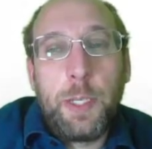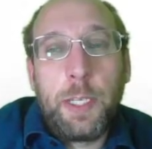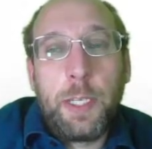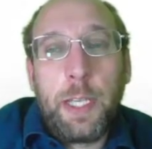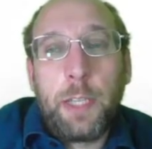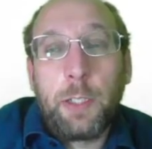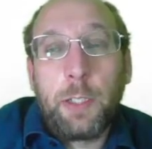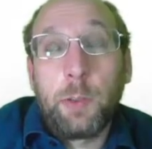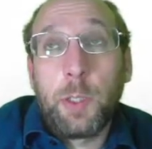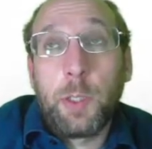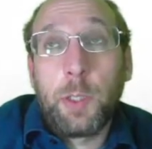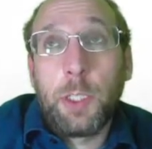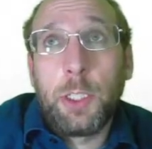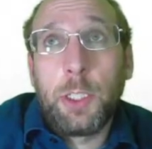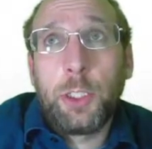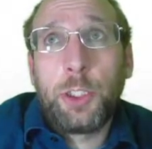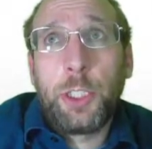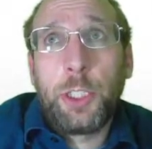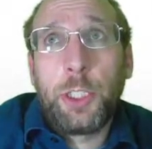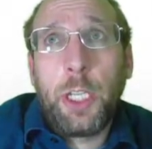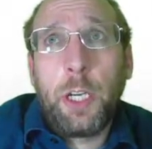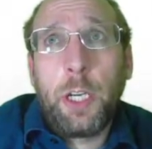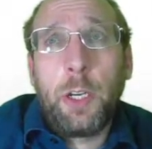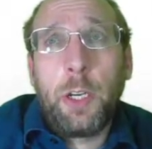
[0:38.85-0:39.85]
and the gorilla
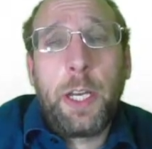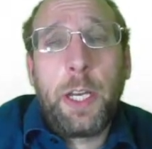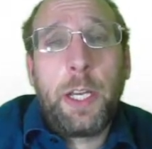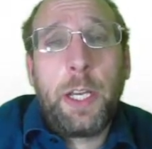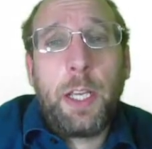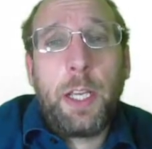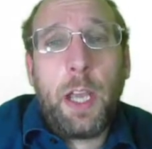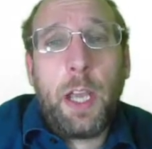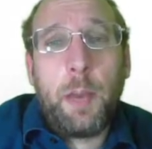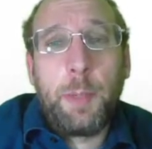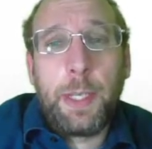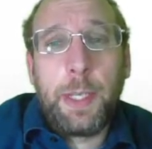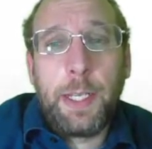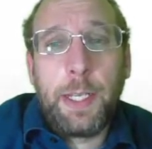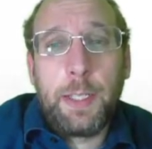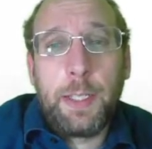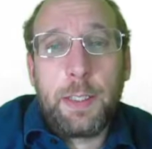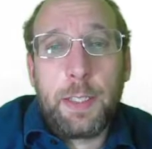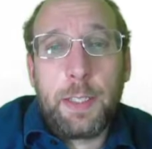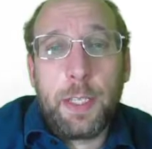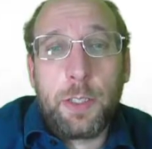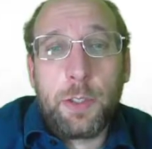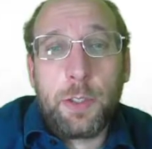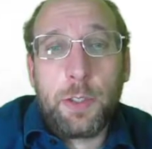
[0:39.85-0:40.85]
share a common
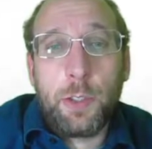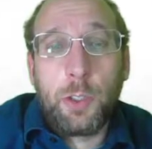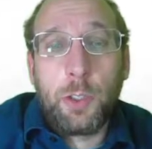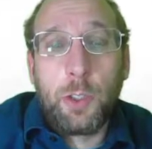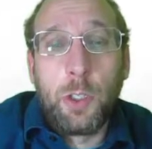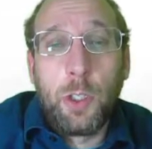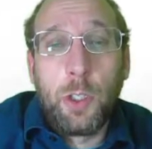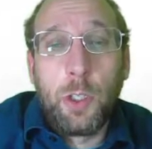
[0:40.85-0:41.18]
ancestor